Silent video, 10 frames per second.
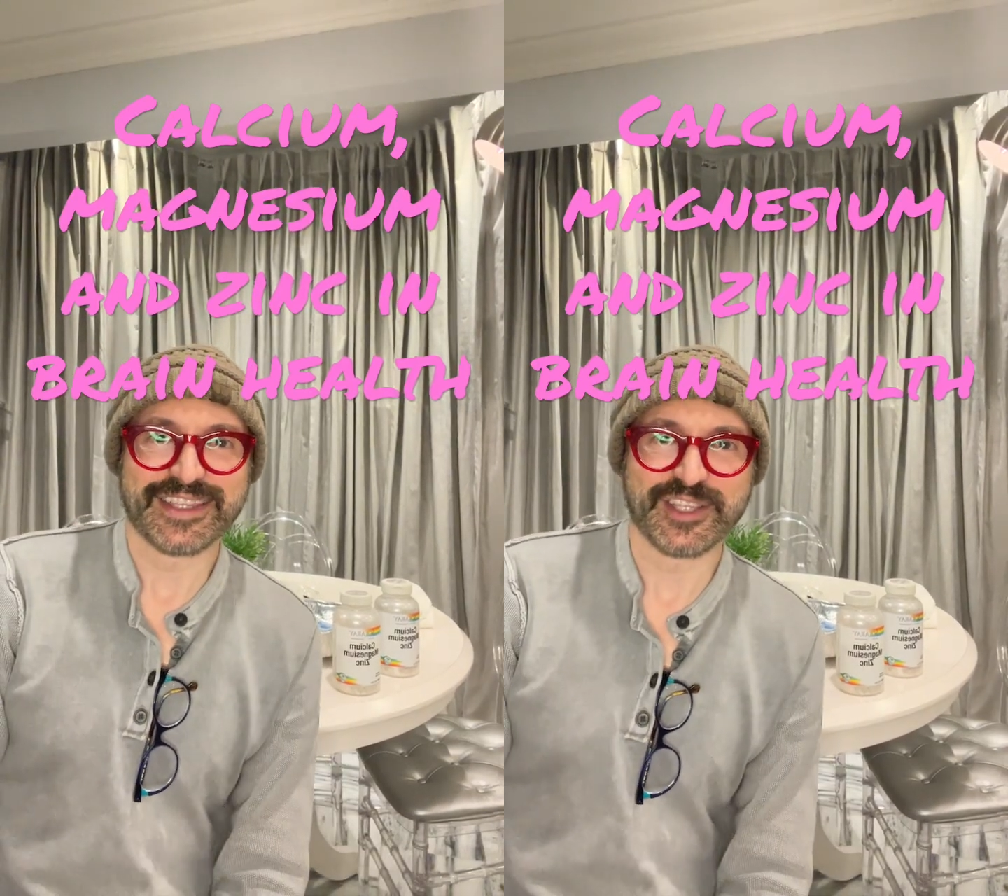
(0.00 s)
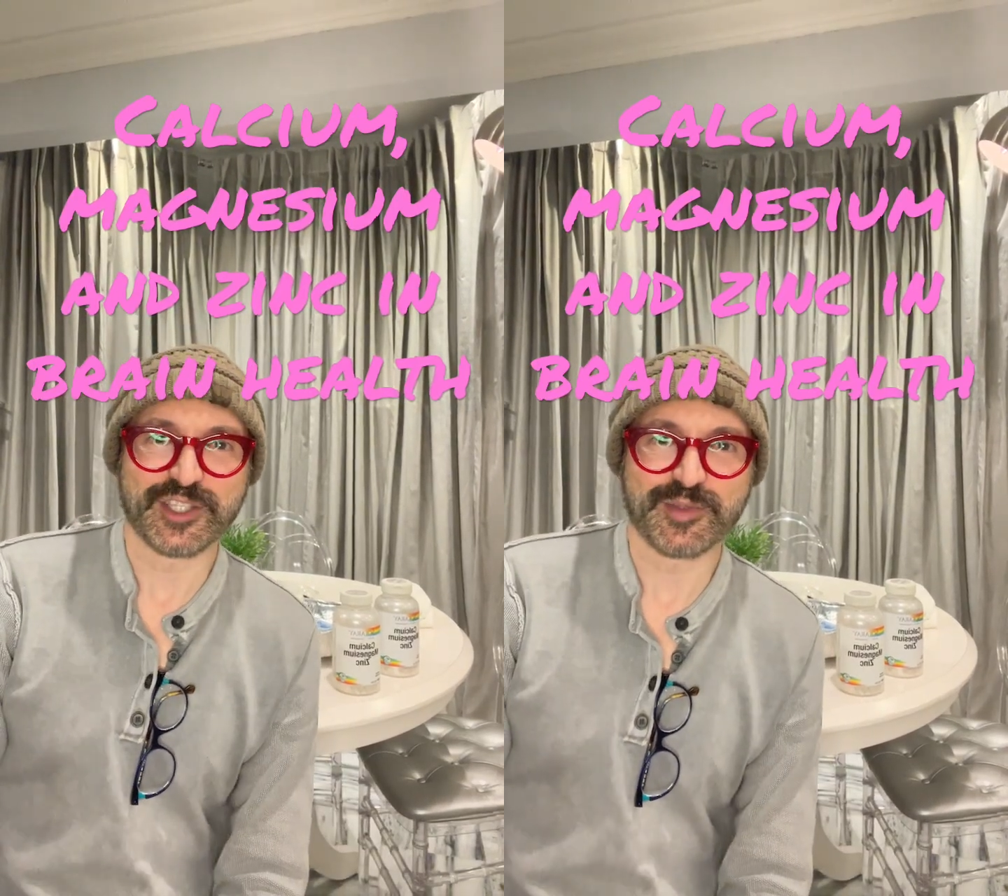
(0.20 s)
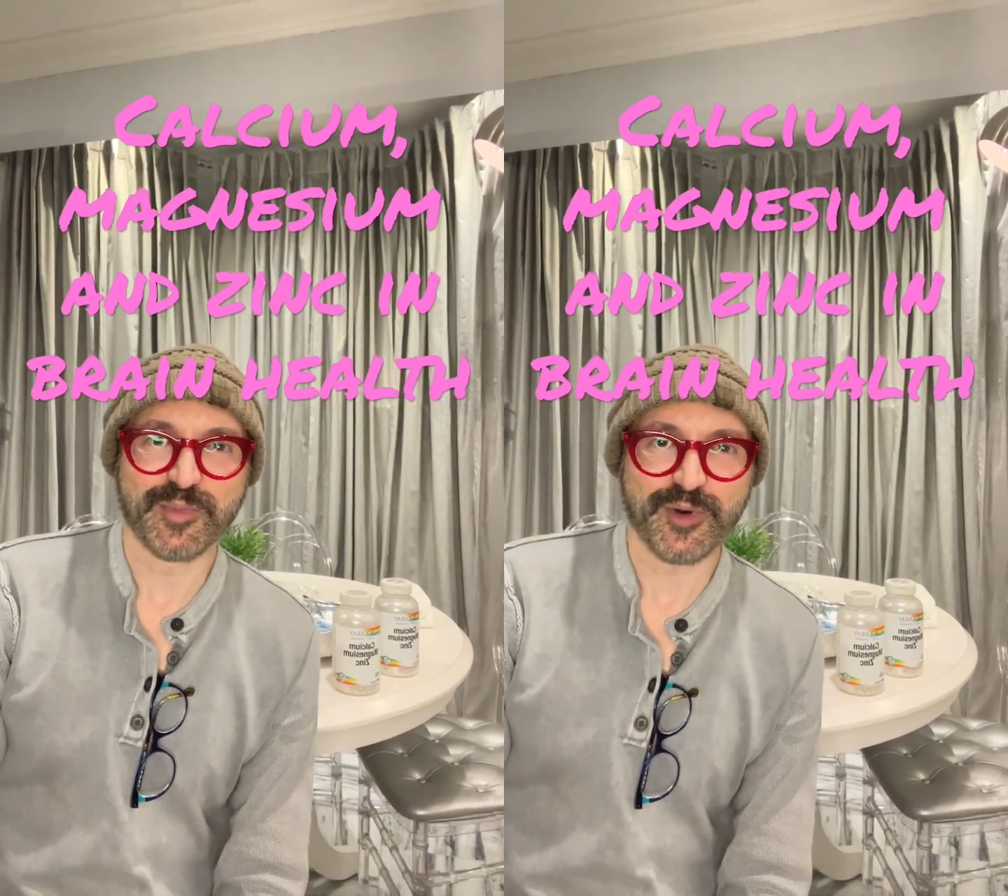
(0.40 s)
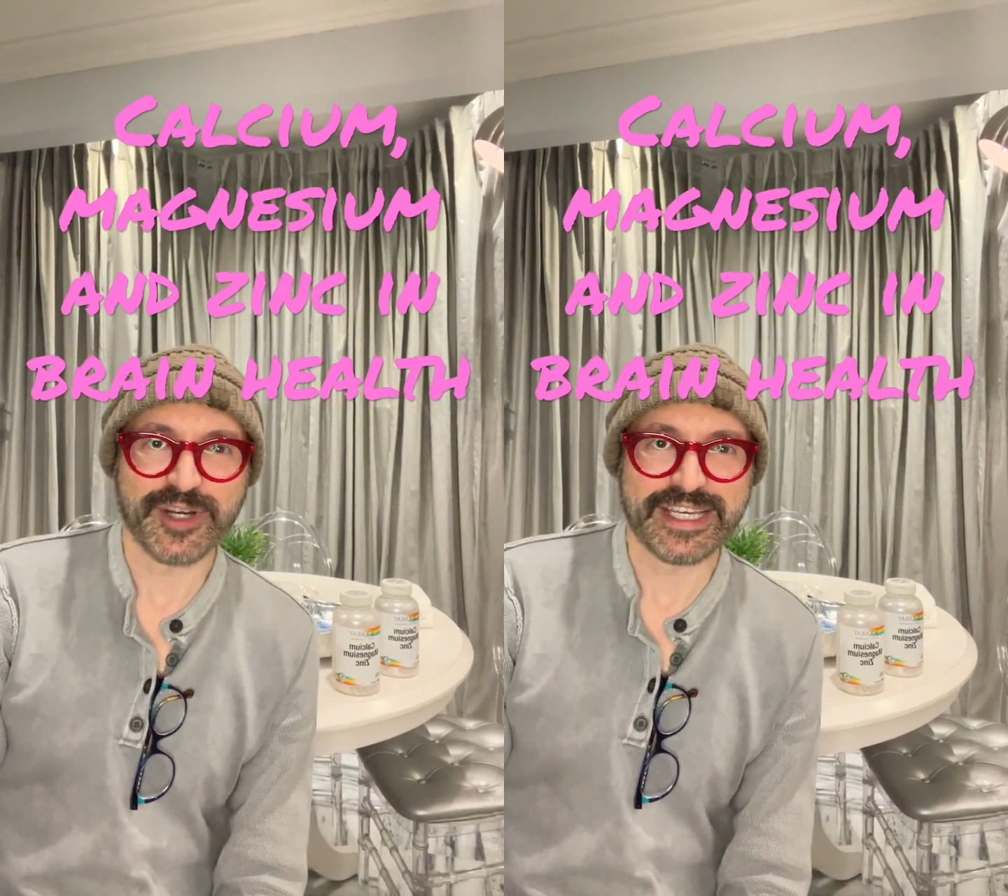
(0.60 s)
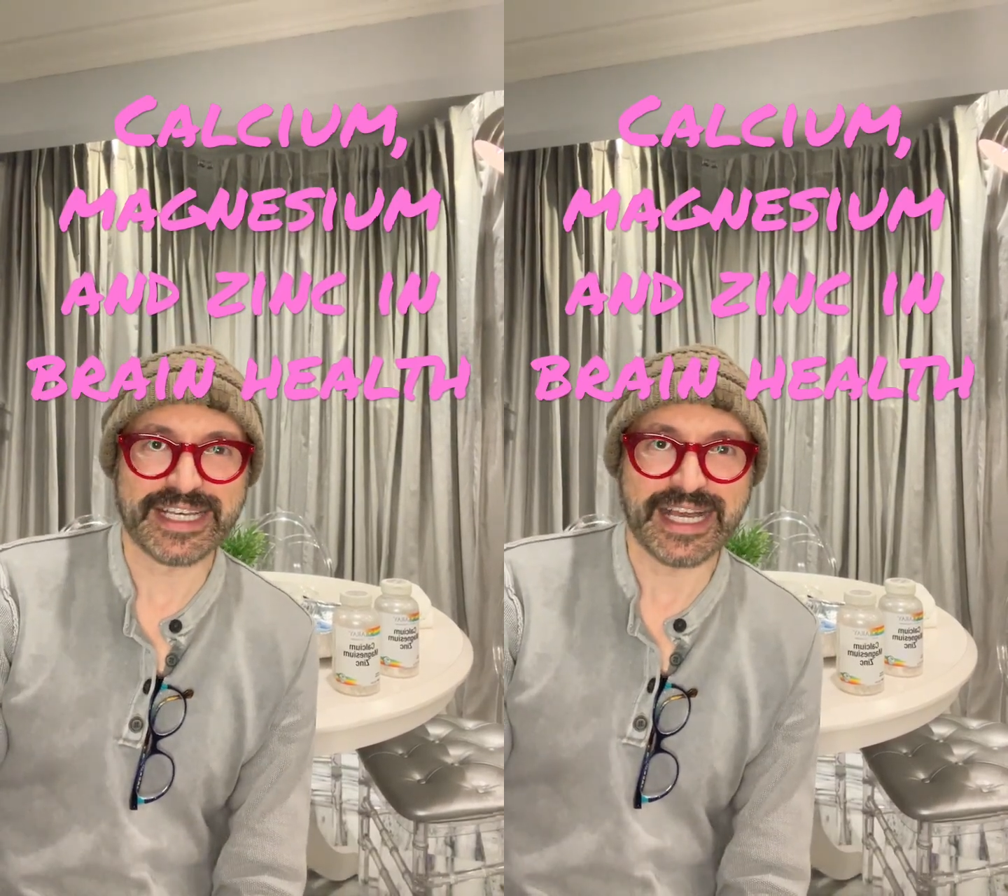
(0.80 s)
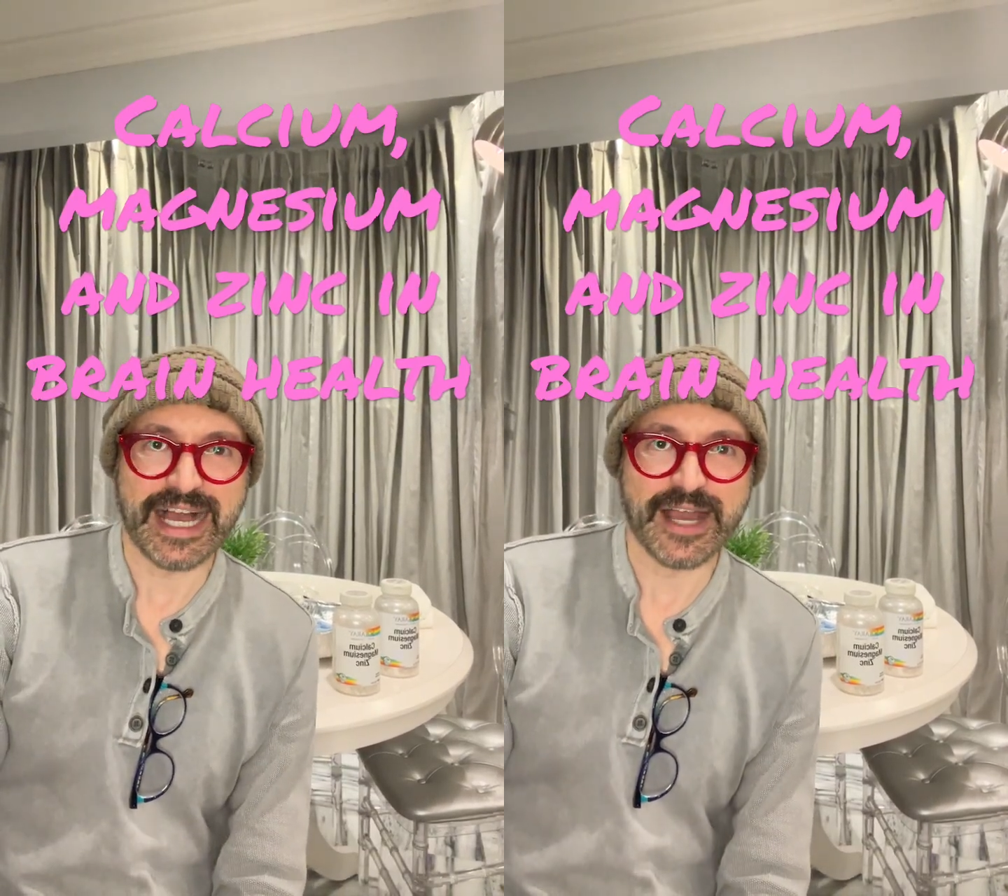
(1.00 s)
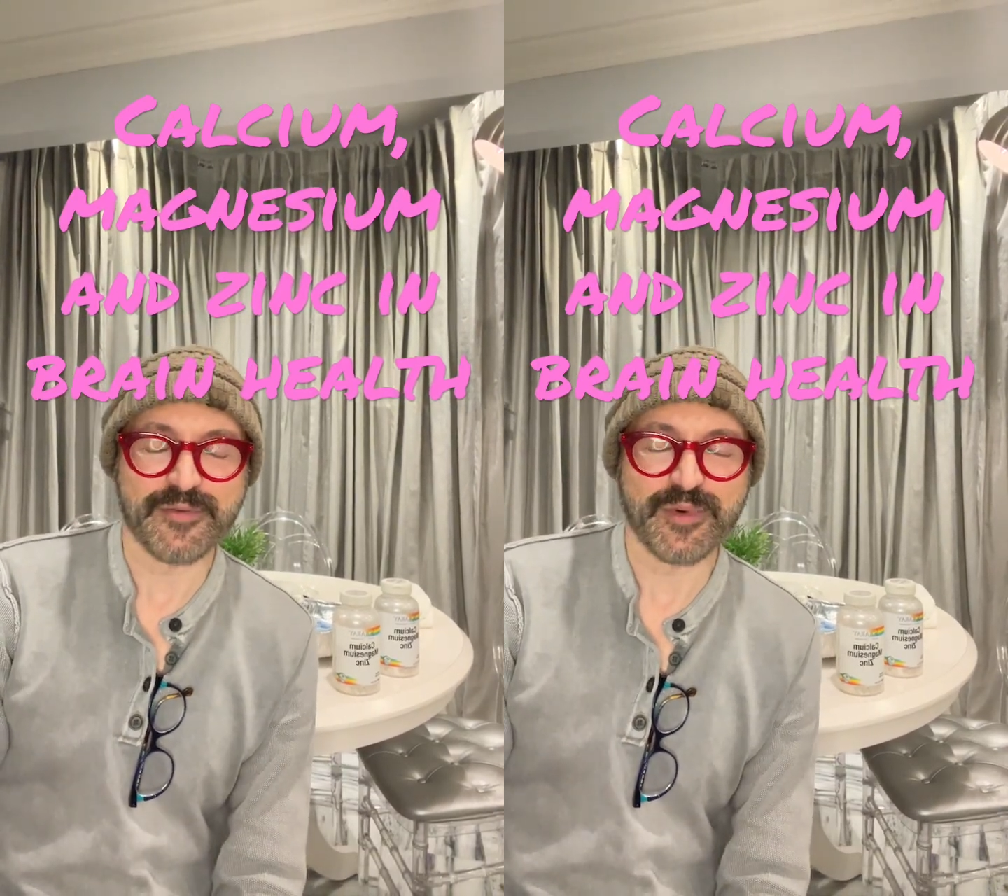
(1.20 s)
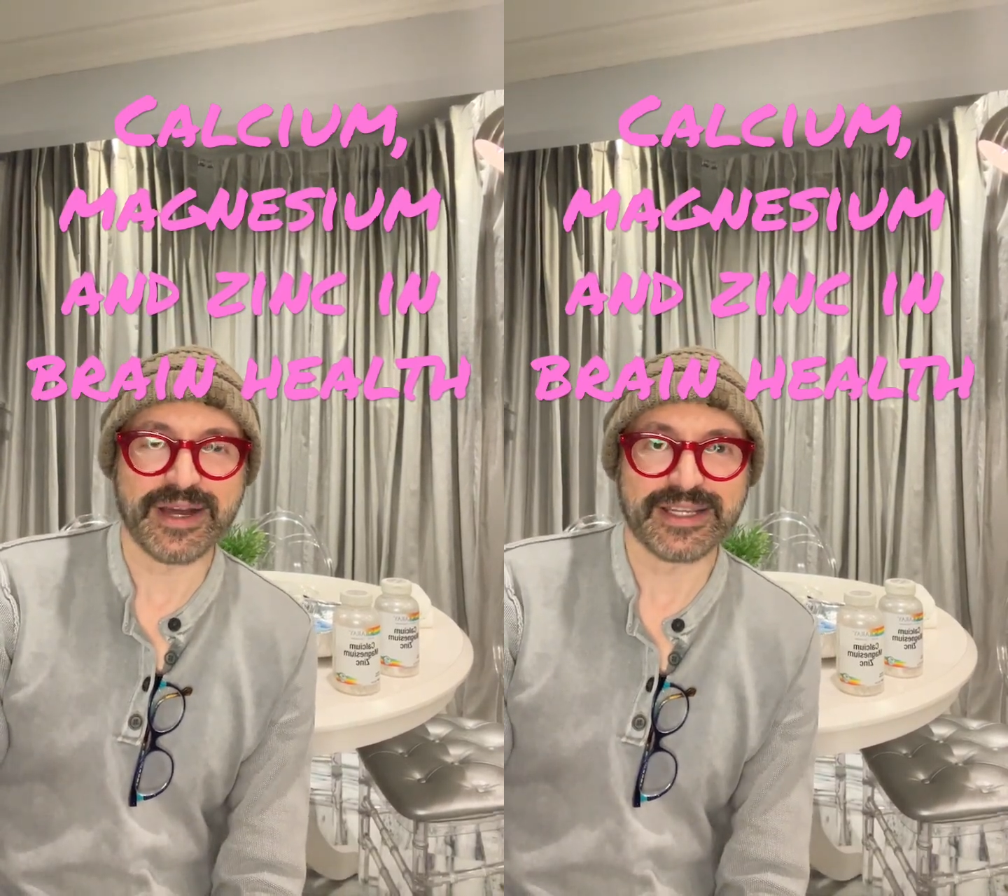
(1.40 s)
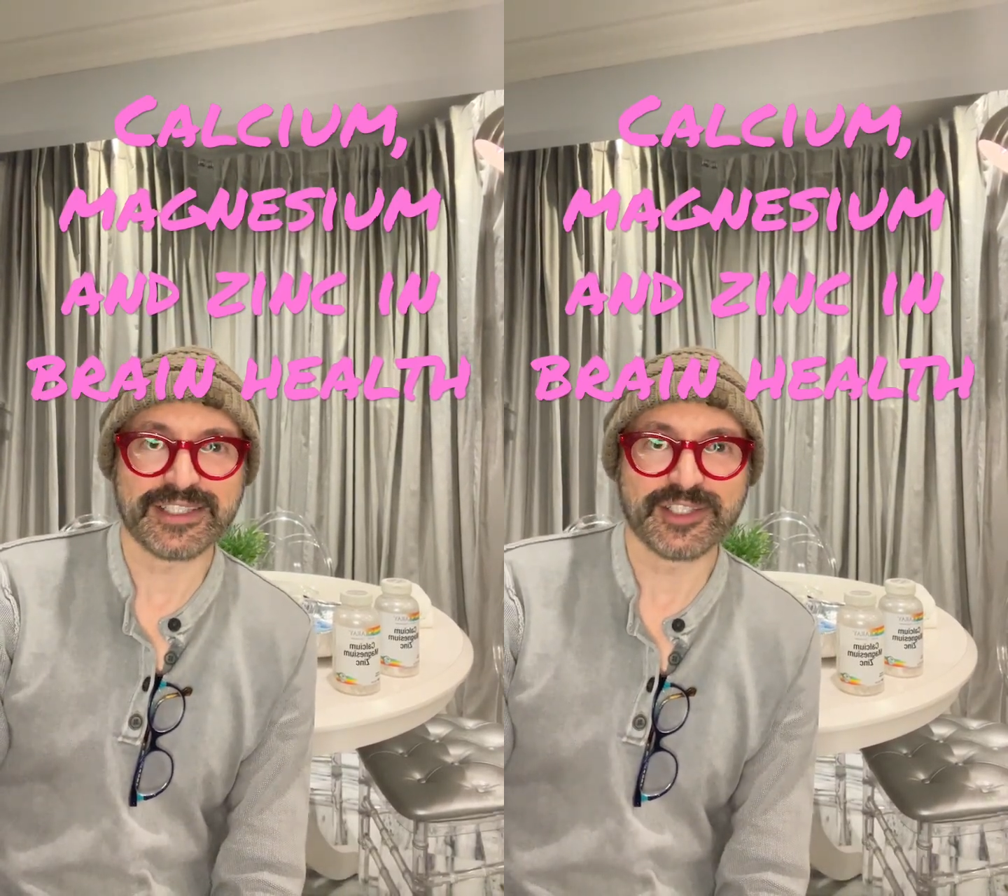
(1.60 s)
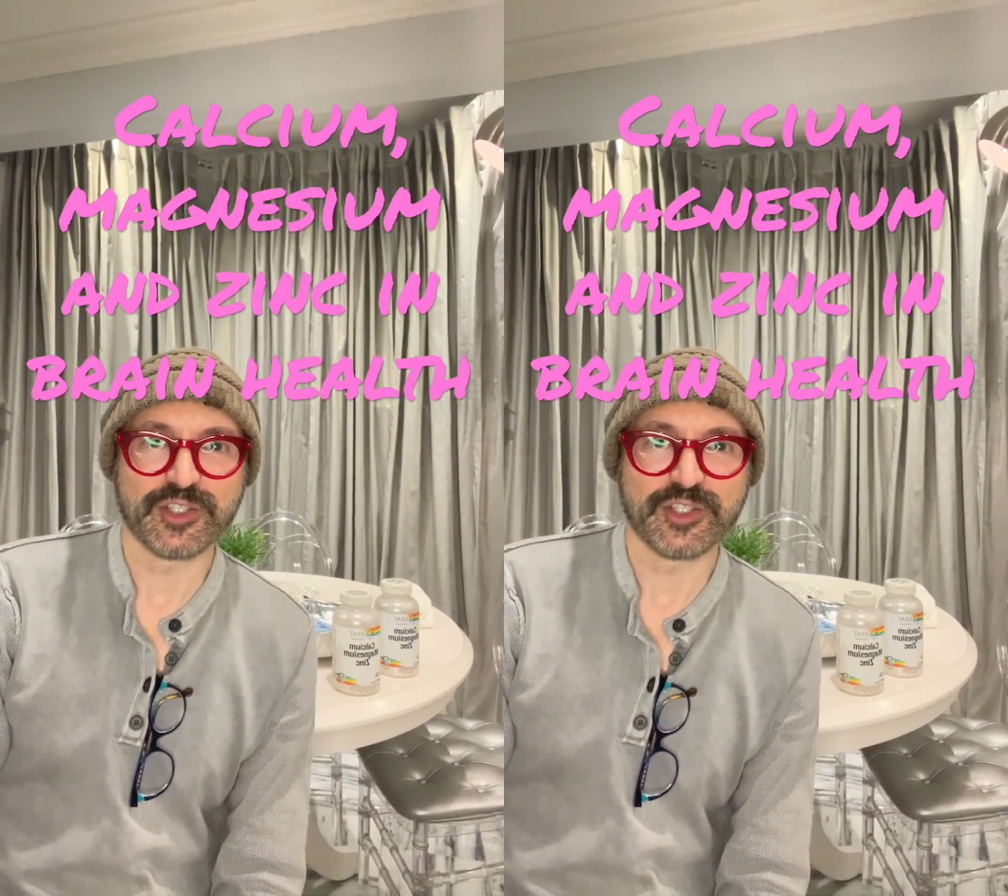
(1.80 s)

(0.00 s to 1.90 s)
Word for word: This morning, I want